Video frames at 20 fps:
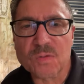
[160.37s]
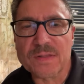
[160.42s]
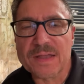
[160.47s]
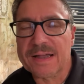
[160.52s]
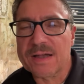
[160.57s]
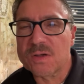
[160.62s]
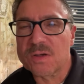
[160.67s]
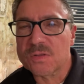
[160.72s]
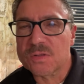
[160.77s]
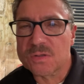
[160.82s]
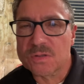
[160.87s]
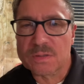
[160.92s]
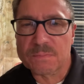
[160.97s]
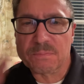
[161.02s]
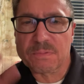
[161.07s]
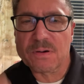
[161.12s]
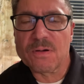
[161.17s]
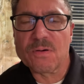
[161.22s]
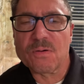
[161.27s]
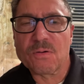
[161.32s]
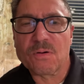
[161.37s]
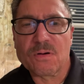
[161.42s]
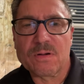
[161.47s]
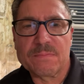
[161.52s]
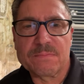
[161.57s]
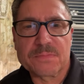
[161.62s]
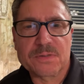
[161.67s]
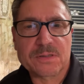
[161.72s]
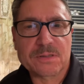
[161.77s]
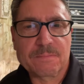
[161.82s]
They go through the
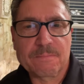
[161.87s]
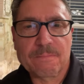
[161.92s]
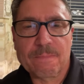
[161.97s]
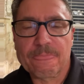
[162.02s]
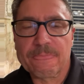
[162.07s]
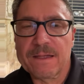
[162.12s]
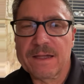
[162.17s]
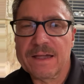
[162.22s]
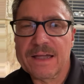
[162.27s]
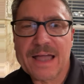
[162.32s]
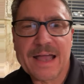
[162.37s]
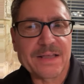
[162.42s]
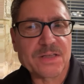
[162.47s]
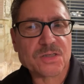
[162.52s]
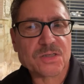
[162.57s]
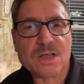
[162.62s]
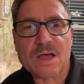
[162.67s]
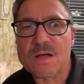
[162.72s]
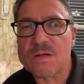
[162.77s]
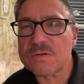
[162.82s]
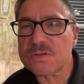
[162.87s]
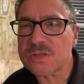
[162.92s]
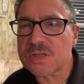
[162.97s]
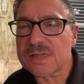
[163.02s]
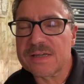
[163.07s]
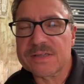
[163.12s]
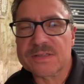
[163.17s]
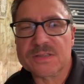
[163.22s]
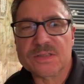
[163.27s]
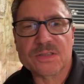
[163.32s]
programs and it's all
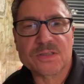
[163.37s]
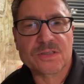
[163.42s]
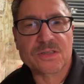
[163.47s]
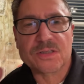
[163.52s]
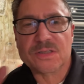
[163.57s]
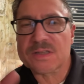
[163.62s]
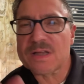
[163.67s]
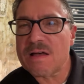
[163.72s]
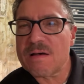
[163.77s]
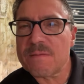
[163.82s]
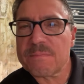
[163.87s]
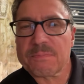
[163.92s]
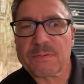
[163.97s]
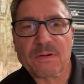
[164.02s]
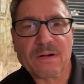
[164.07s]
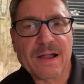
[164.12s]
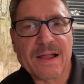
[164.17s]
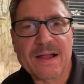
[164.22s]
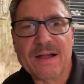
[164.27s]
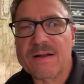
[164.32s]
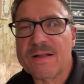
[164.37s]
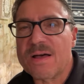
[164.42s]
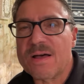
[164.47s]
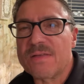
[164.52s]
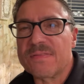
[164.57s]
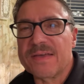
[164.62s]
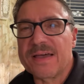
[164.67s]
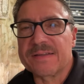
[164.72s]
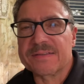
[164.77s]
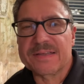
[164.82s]
Jesus, it's all prayer and all
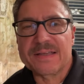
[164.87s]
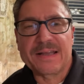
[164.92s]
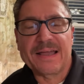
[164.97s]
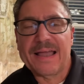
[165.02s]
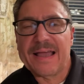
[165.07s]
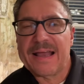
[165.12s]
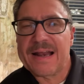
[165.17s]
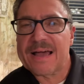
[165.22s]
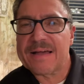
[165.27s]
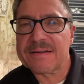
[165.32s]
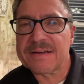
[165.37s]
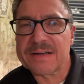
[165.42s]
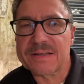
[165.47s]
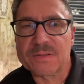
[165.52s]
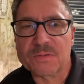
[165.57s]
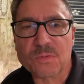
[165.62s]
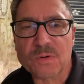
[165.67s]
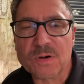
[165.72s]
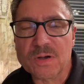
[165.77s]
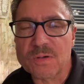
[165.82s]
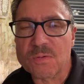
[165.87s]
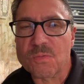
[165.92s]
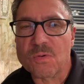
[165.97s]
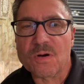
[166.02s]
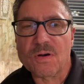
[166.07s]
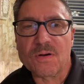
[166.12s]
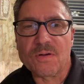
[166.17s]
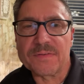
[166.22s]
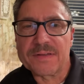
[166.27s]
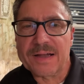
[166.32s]
that. Then they get out into the real
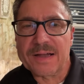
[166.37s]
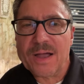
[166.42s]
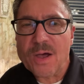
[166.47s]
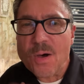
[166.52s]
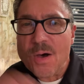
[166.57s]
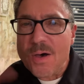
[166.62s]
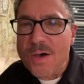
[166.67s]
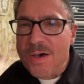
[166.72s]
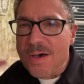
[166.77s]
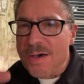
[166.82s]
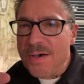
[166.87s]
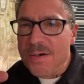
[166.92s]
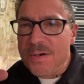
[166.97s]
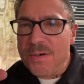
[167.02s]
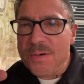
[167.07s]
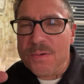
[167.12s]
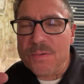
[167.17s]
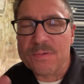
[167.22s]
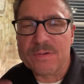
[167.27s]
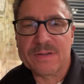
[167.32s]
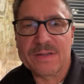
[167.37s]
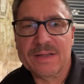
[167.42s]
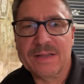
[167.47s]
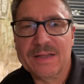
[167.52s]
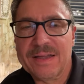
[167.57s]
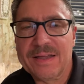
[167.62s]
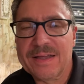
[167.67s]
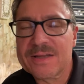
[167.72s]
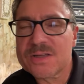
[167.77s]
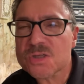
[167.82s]
world, they go, uh oh,
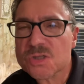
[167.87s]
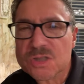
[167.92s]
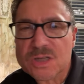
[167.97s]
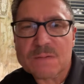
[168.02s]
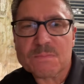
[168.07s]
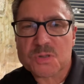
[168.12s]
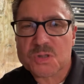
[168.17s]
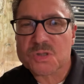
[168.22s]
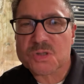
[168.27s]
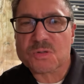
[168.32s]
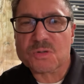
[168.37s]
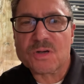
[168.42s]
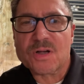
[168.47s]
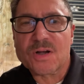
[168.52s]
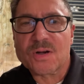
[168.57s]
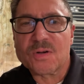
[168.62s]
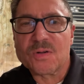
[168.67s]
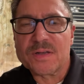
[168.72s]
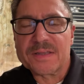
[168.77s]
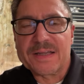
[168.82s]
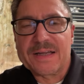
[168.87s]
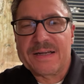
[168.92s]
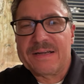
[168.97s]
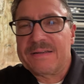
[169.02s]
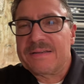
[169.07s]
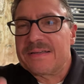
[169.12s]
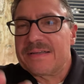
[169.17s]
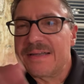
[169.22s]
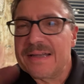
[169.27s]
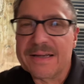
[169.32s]
some struggle and
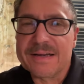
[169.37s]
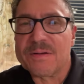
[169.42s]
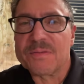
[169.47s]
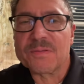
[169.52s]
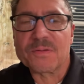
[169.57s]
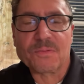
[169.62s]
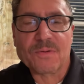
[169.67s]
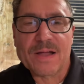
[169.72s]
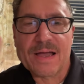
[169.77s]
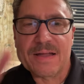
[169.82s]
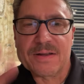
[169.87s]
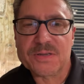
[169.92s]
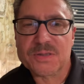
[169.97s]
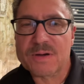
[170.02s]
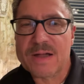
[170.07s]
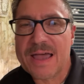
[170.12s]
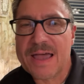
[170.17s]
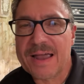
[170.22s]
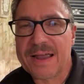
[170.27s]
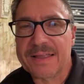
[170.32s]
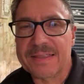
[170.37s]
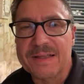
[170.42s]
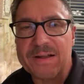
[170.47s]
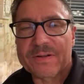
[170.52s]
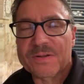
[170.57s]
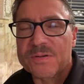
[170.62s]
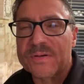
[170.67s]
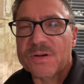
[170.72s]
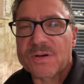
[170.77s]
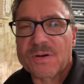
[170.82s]
then get on the right track and they're
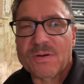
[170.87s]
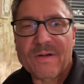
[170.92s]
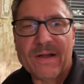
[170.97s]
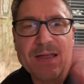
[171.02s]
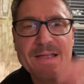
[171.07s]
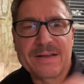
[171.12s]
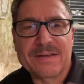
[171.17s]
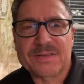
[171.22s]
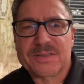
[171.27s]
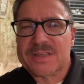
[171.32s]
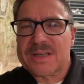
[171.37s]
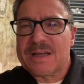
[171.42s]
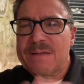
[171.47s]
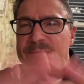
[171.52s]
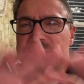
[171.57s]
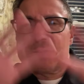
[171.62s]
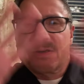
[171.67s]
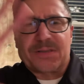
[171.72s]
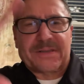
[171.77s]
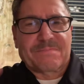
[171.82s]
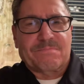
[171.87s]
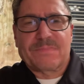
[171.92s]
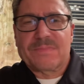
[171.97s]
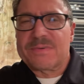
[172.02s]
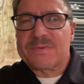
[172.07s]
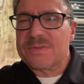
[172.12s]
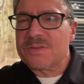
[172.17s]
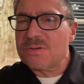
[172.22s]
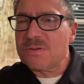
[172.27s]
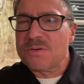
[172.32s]
doing great. Some just
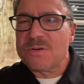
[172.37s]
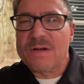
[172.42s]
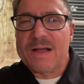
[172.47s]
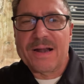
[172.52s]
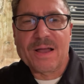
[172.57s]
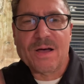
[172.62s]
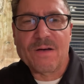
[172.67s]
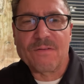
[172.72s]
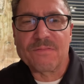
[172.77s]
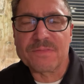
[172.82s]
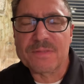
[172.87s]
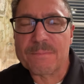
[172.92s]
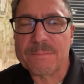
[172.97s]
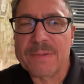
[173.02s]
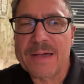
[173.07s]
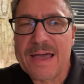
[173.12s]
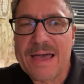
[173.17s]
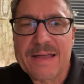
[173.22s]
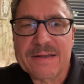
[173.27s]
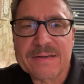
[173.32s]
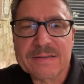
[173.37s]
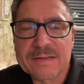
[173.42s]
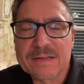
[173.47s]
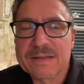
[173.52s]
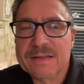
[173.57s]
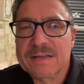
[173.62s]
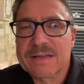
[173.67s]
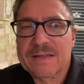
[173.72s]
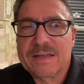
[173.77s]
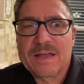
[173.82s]
do great off the bat.
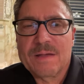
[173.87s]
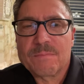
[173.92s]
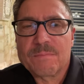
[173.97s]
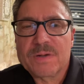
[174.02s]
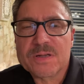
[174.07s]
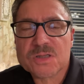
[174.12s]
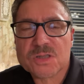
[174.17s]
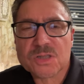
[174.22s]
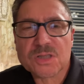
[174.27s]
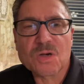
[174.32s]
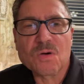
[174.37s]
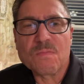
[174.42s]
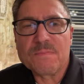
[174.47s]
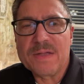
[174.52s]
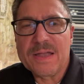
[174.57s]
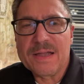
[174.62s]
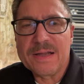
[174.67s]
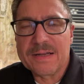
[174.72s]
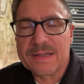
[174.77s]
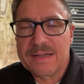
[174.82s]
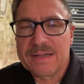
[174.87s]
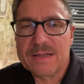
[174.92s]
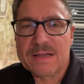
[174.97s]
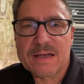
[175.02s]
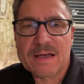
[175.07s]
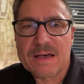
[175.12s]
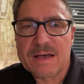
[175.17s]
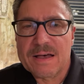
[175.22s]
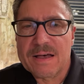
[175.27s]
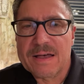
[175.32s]
But so many,
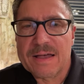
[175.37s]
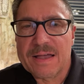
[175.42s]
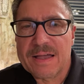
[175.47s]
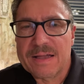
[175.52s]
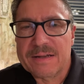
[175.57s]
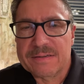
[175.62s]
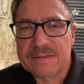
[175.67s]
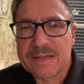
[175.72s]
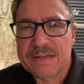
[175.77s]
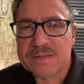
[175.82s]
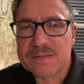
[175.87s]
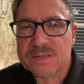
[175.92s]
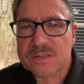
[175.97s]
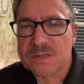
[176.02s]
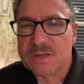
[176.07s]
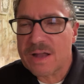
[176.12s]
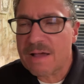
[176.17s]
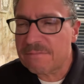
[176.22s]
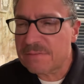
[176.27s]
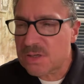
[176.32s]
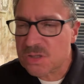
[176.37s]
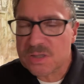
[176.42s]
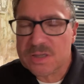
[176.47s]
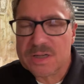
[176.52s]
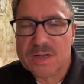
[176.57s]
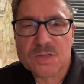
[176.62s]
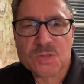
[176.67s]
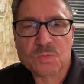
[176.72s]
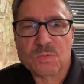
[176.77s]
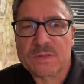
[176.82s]
uh, and as you know, I've
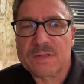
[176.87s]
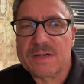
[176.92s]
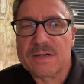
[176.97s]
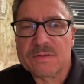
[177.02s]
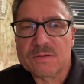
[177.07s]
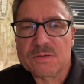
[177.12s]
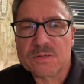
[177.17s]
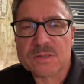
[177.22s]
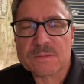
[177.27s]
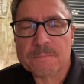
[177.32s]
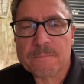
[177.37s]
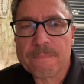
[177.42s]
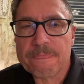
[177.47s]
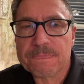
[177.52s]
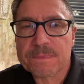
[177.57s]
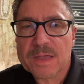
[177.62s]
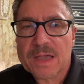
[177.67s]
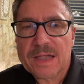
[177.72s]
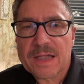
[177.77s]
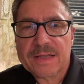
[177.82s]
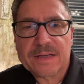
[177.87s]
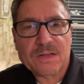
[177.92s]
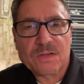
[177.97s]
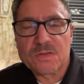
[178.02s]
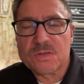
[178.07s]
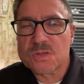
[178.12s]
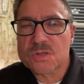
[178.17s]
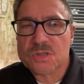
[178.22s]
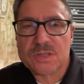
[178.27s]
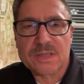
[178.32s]
discussed with others, you know,
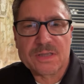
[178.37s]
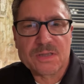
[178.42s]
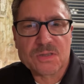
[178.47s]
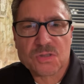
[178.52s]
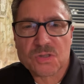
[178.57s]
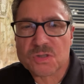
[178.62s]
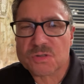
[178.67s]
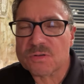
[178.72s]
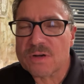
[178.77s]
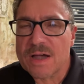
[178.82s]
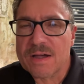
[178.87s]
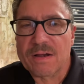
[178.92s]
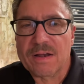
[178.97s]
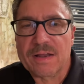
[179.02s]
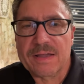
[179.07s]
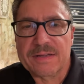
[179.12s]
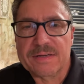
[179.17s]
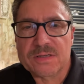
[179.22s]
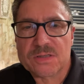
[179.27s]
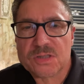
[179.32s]
you see struggling.